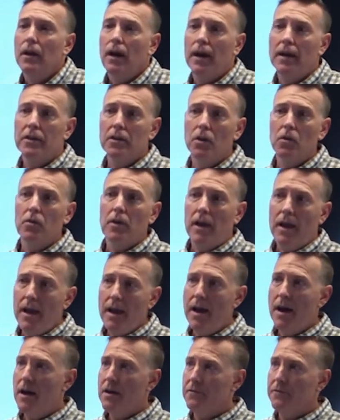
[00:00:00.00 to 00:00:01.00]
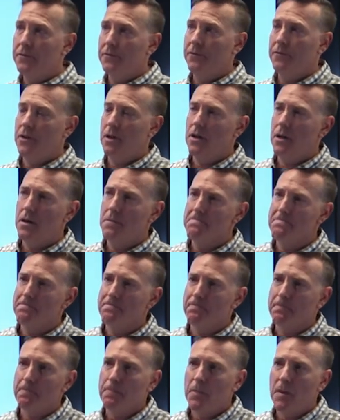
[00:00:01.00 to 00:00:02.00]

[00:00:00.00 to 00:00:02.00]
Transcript: I don't have